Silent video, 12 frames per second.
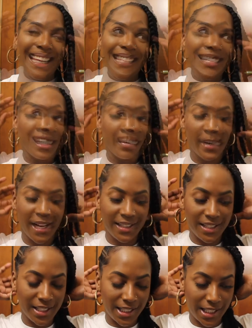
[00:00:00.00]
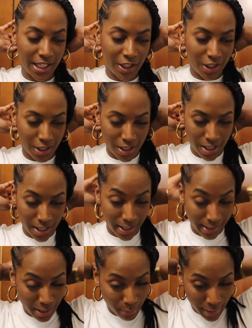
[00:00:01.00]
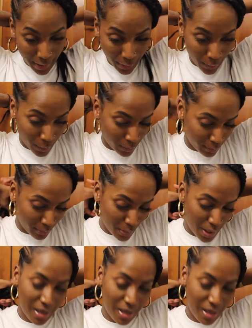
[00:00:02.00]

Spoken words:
I got back to the station and I came back home